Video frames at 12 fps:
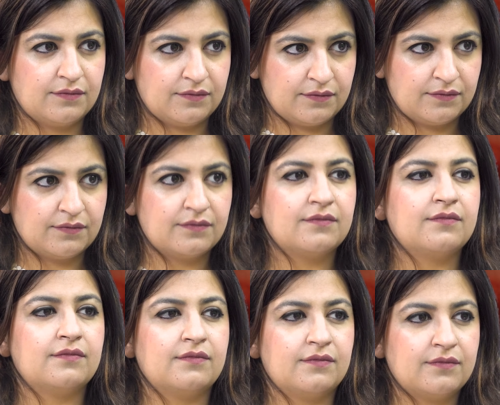
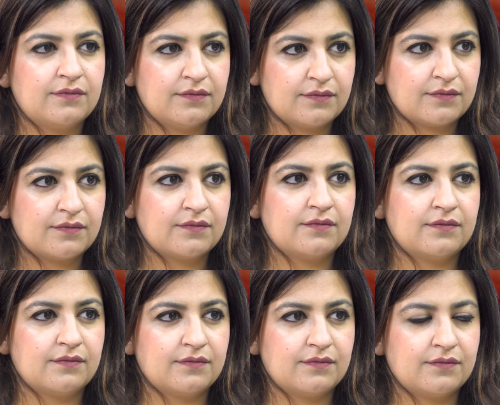
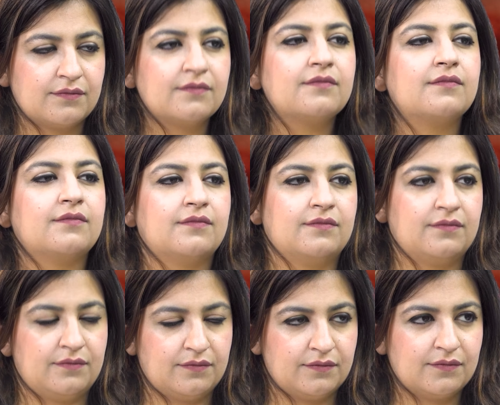
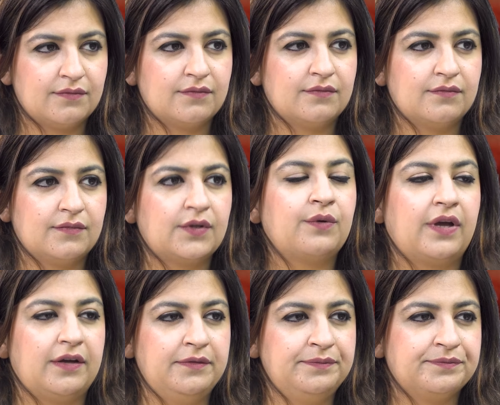
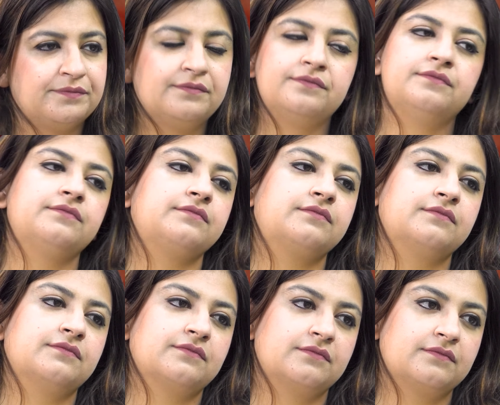
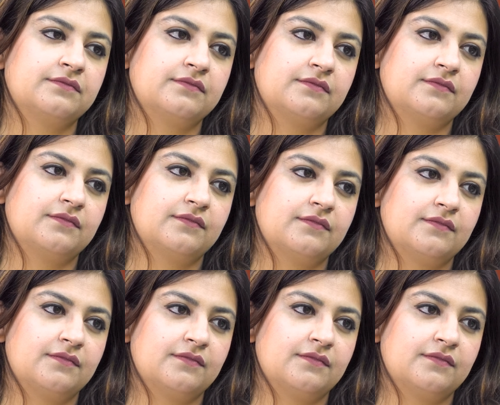(not speaking)